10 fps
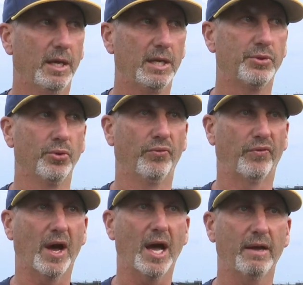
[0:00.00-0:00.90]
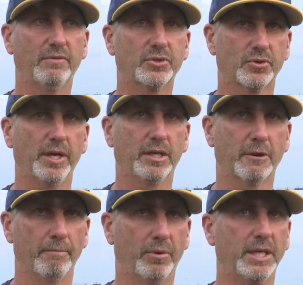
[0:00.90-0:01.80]
He threw five straight
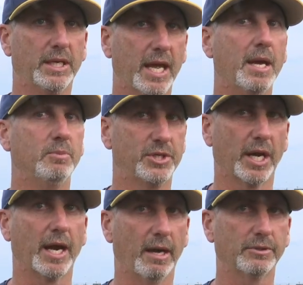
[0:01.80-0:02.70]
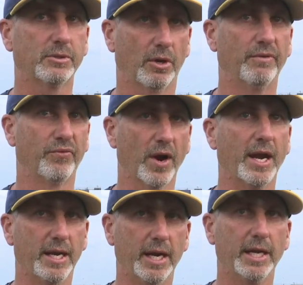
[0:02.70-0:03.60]
complete game shutouts on
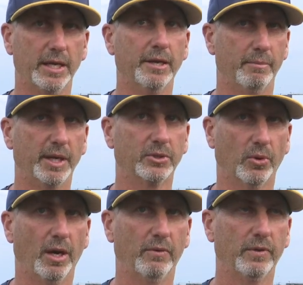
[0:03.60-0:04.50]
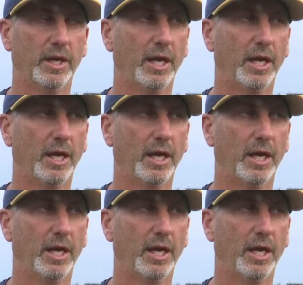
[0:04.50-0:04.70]
Friday night in the Big 12.